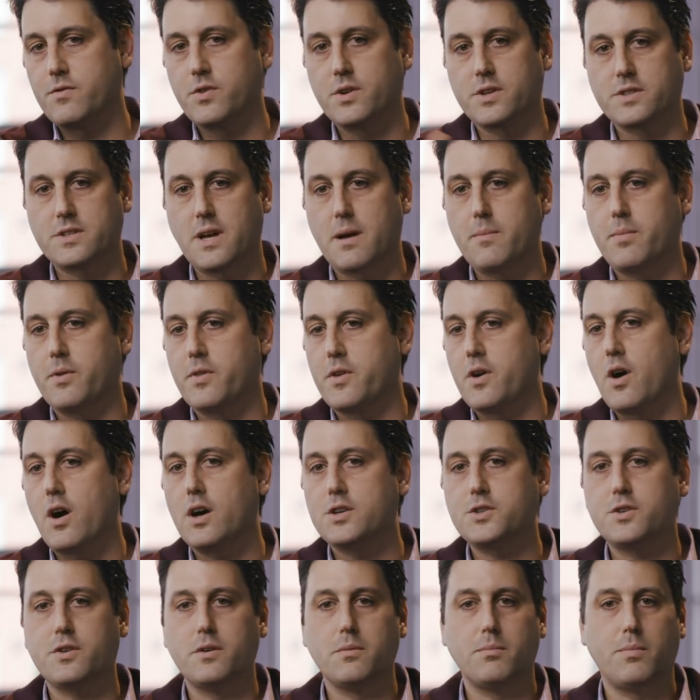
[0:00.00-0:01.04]
For example, the
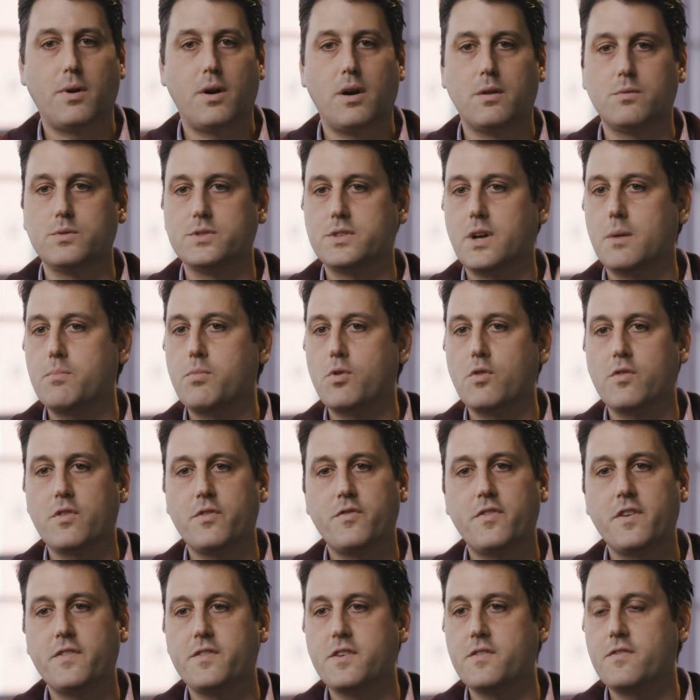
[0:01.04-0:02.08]
Austrian bond was up over
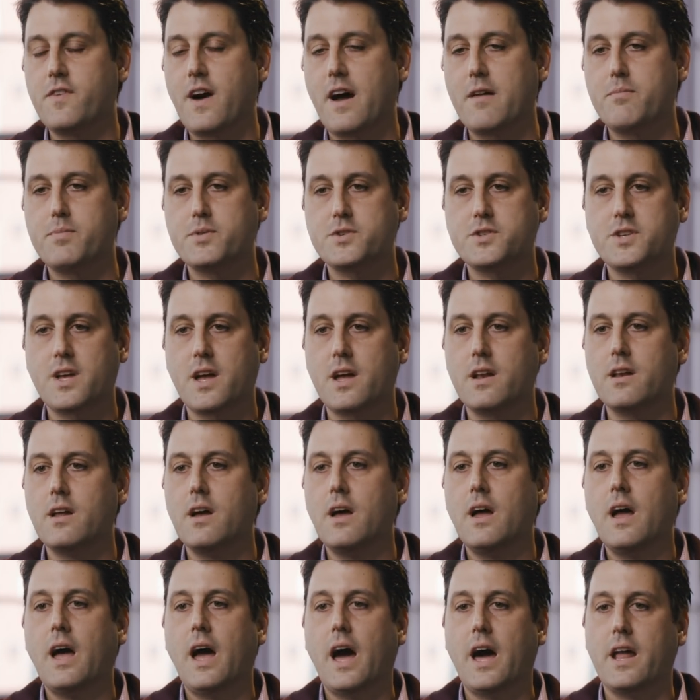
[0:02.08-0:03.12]
55%
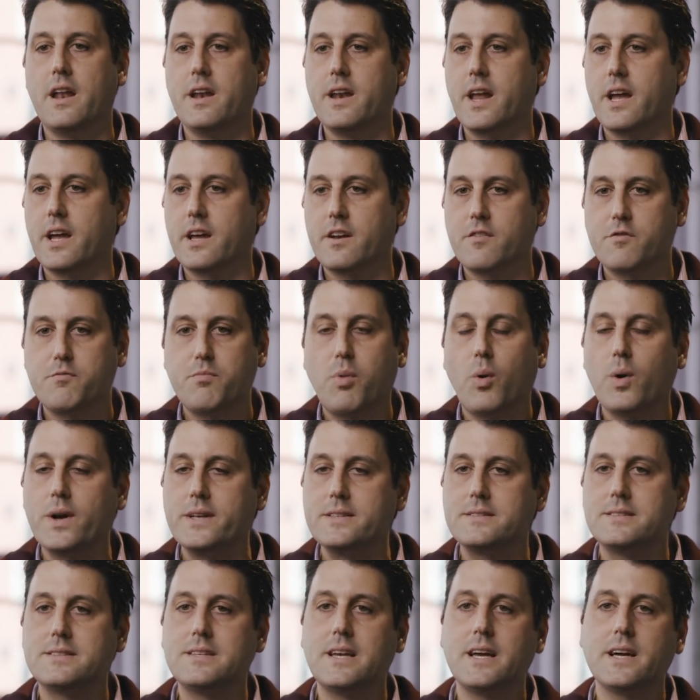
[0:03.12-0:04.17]
at a negative
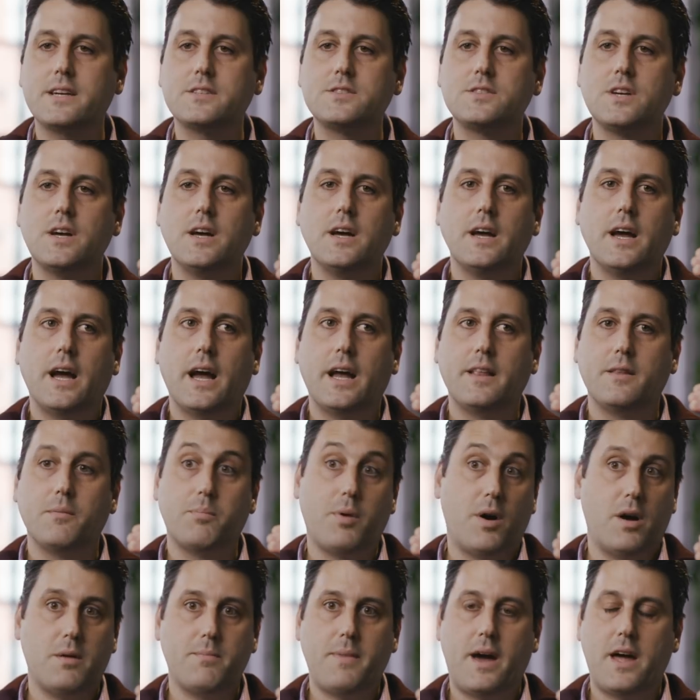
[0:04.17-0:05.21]
0.6, and the
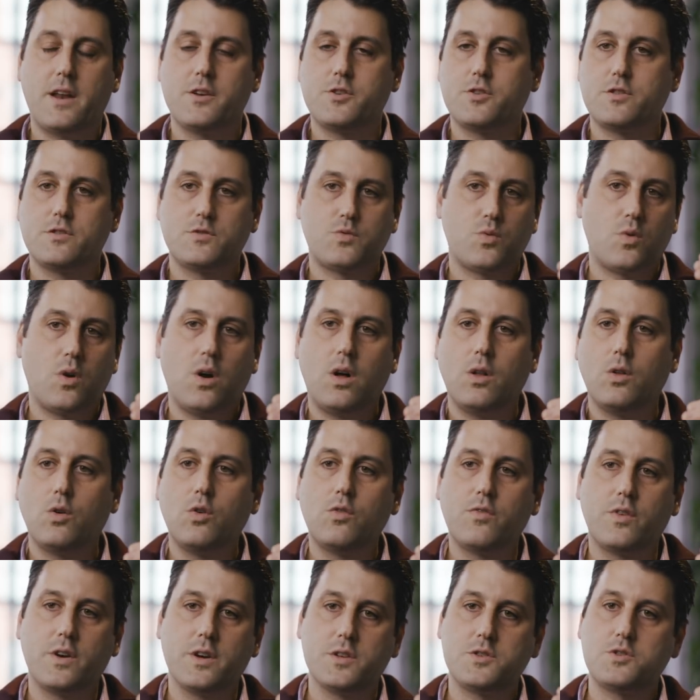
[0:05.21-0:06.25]
bond managers were all
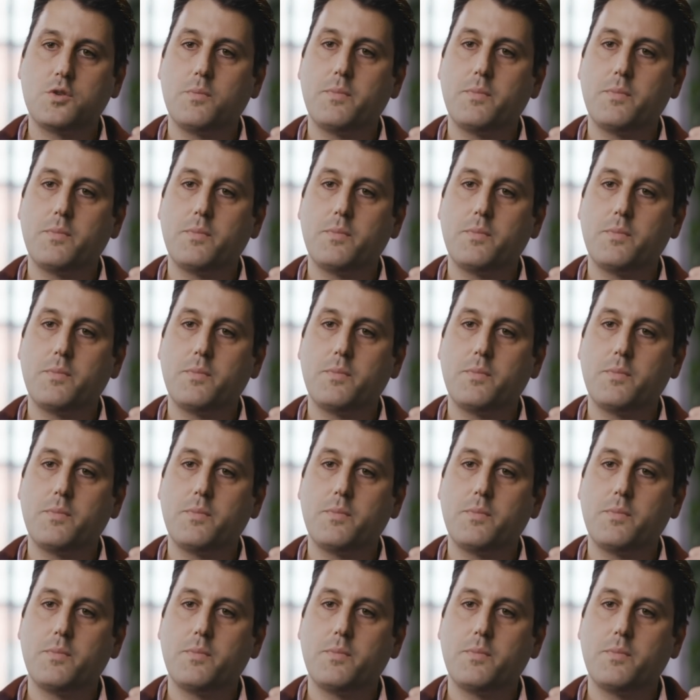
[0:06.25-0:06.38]
over it.